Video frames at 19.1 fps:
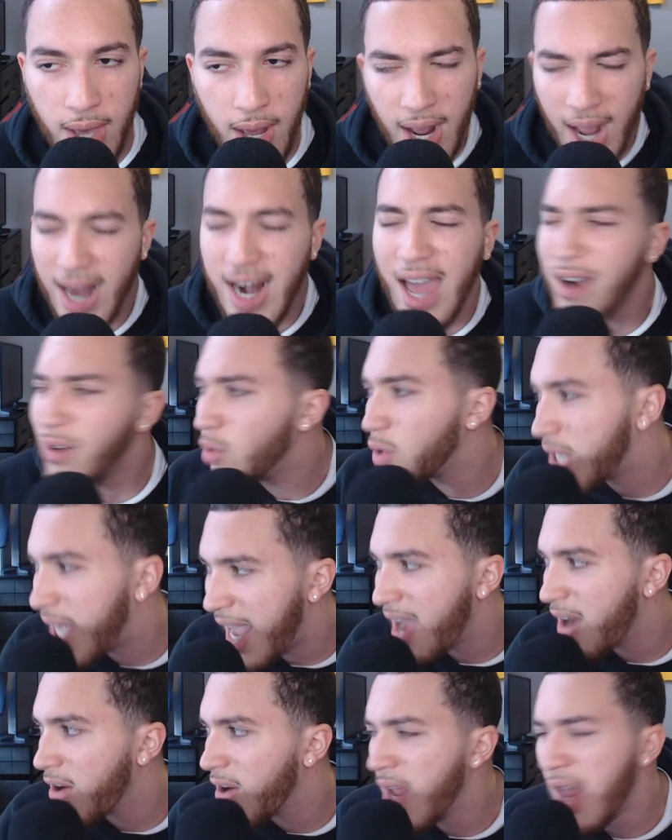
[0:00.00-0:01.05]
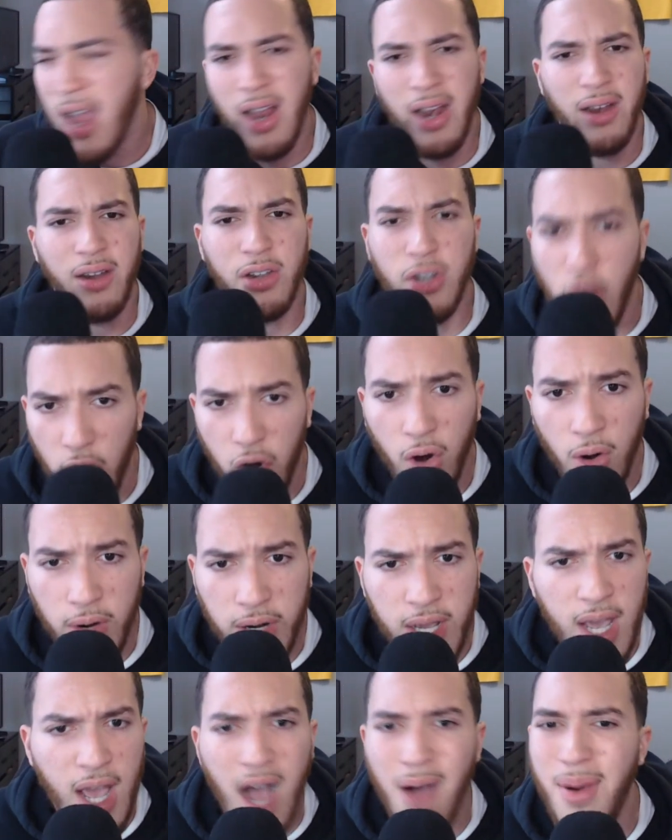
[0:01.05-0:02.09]
And I don't care, nerd,
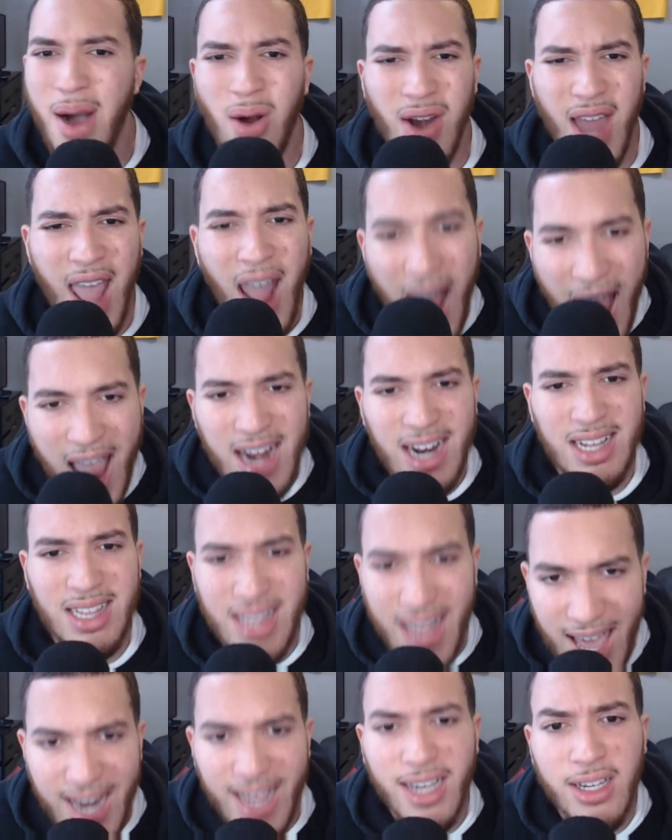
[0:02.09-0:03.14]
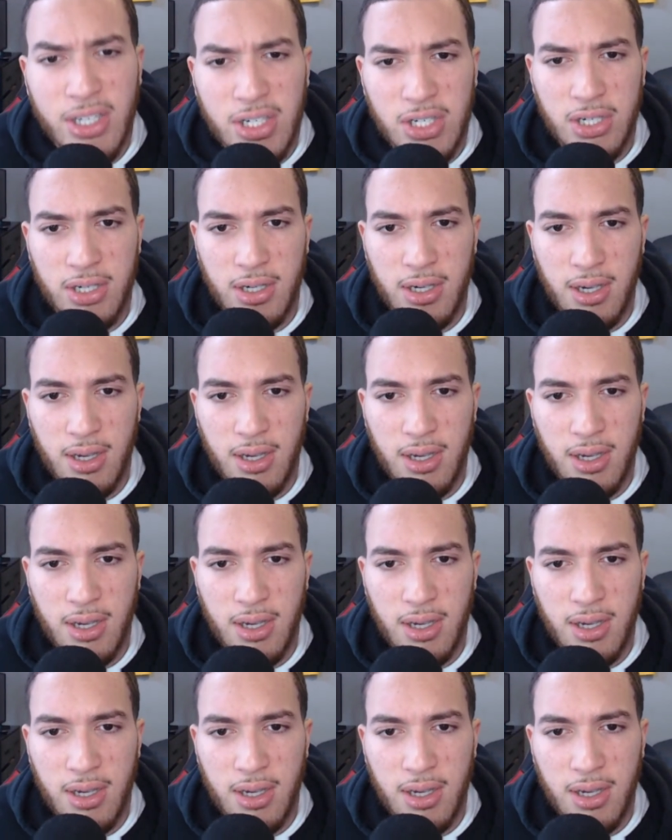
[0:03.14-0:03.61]
about analytics.